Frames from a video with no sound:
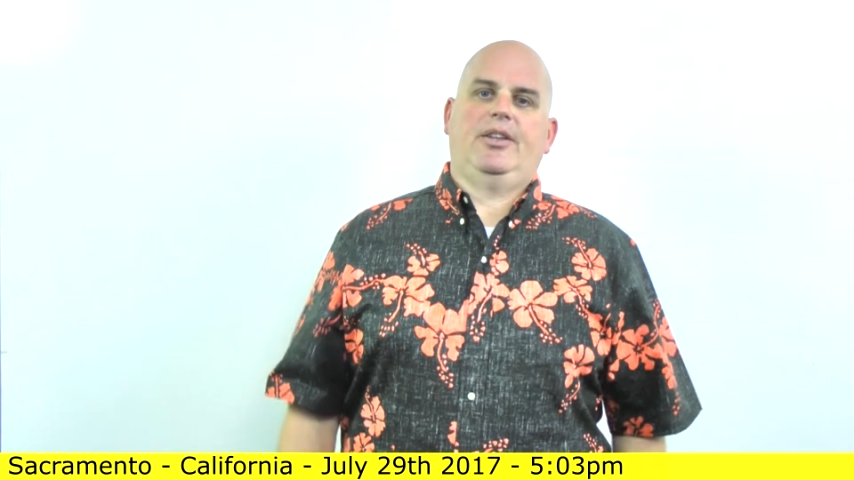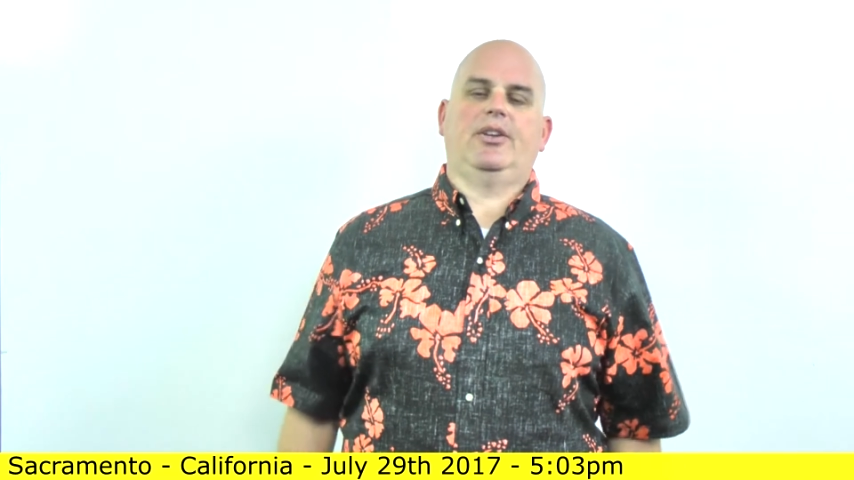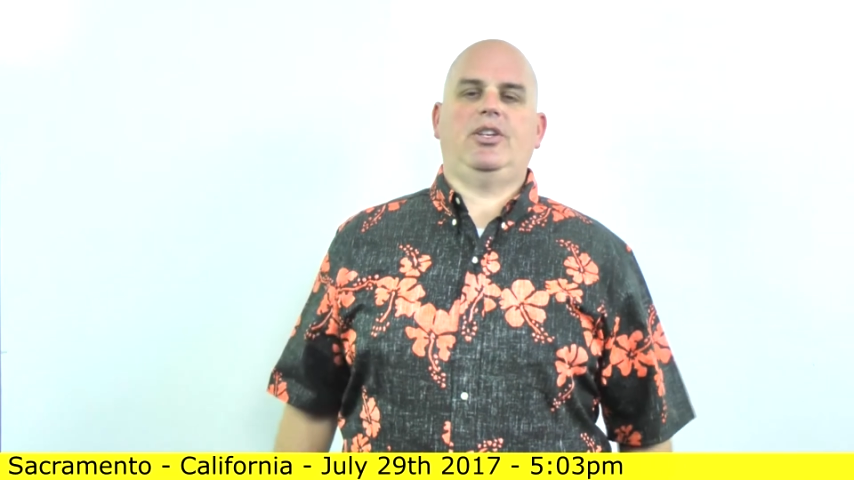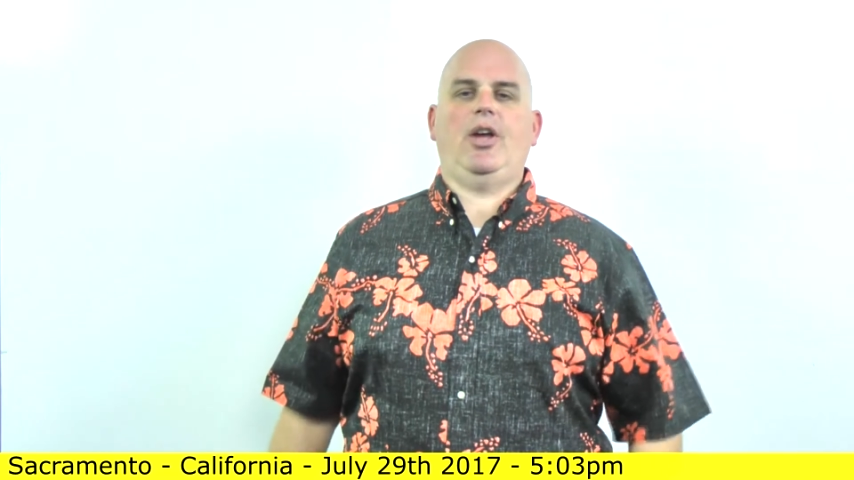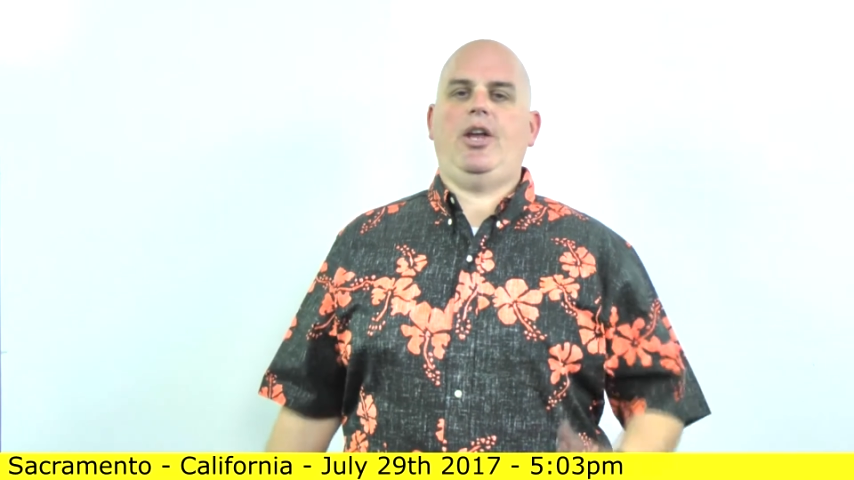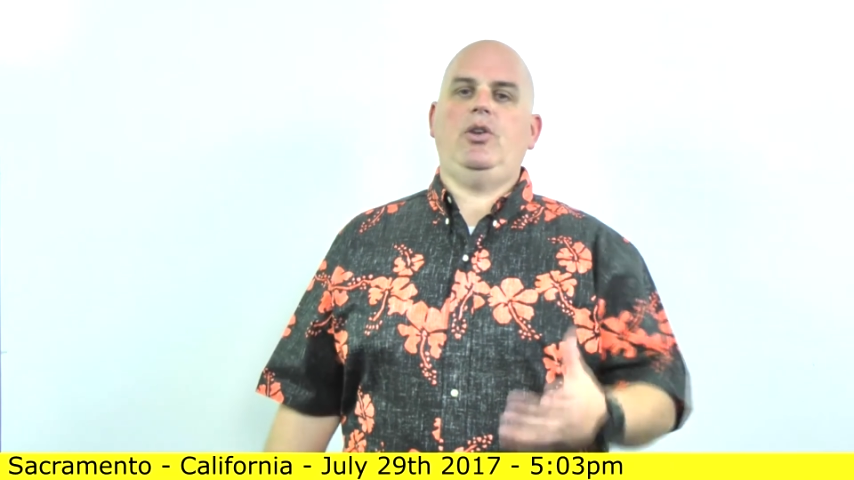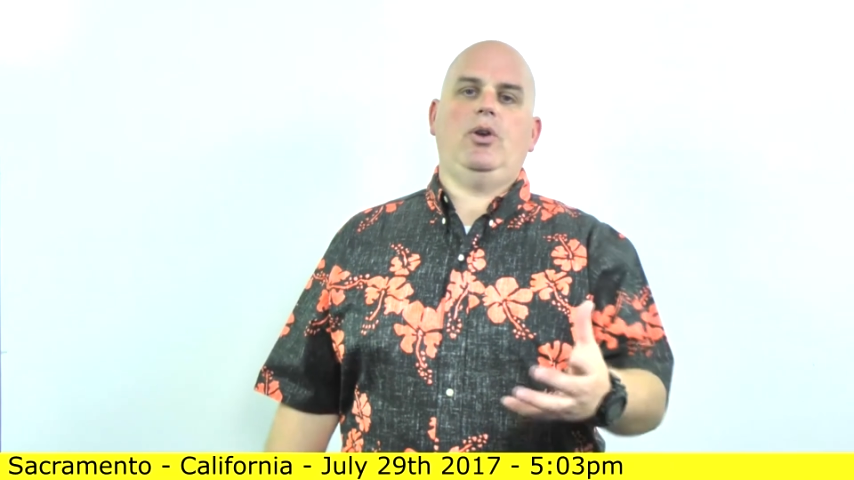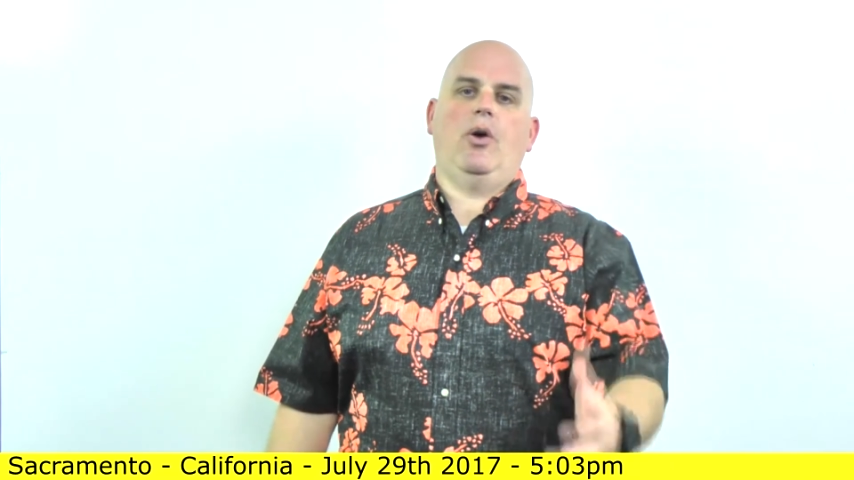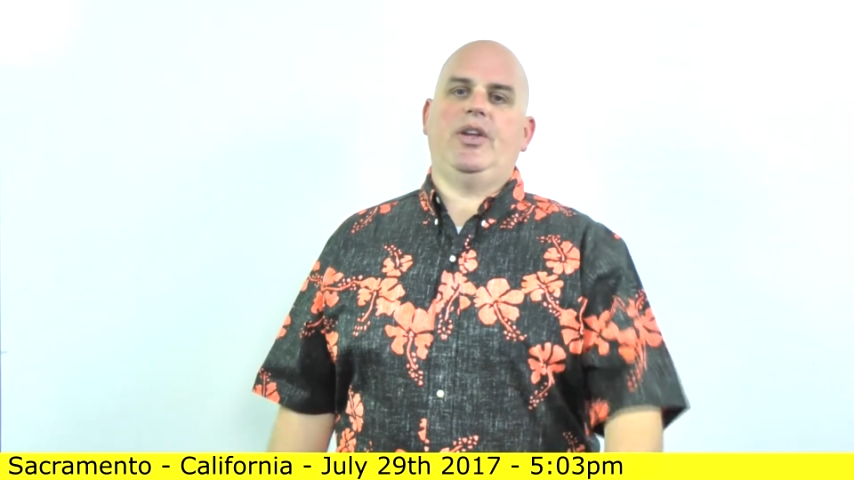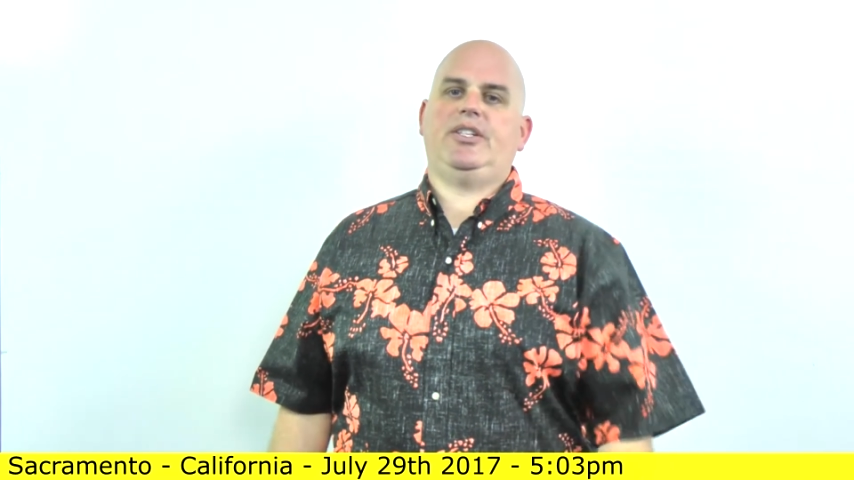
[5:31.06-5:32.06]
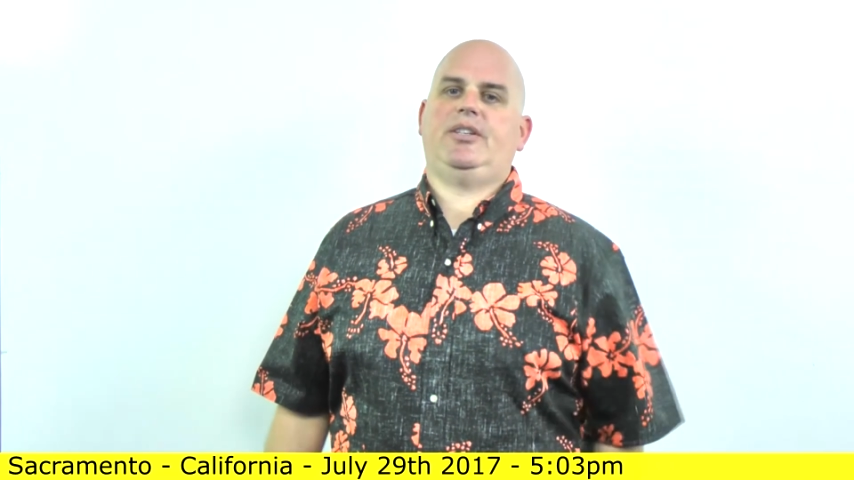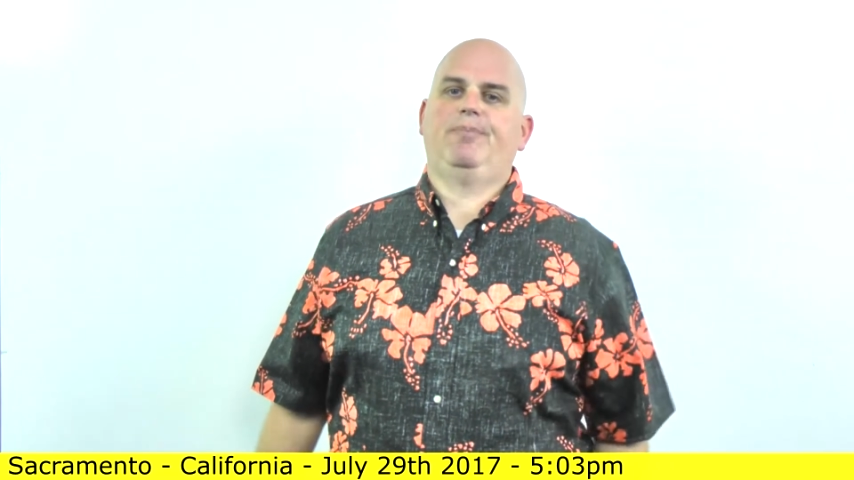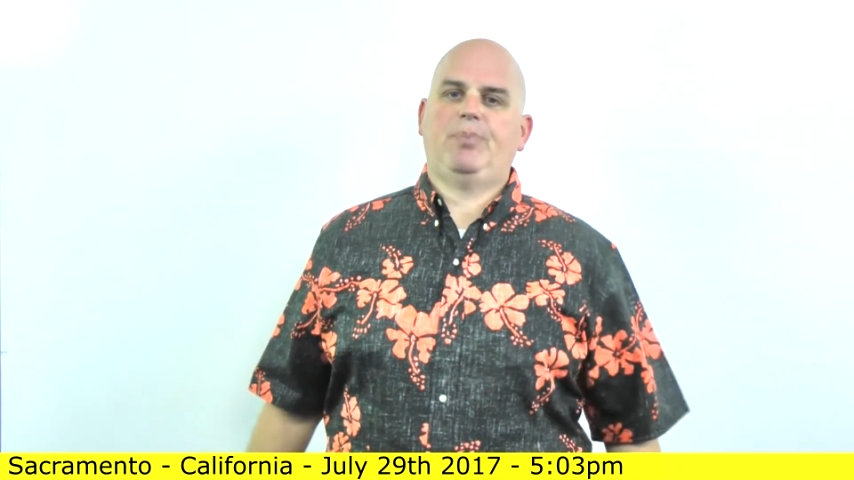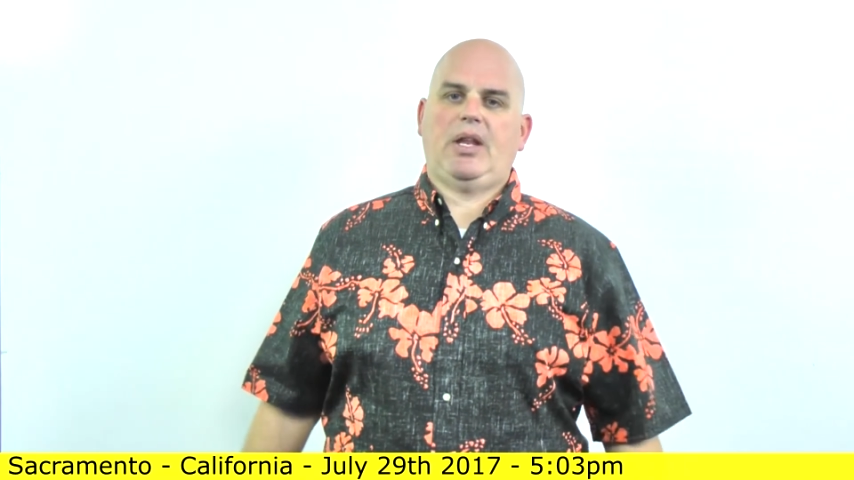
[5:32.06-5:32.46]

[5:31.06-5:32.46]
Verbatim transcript: there, and you know this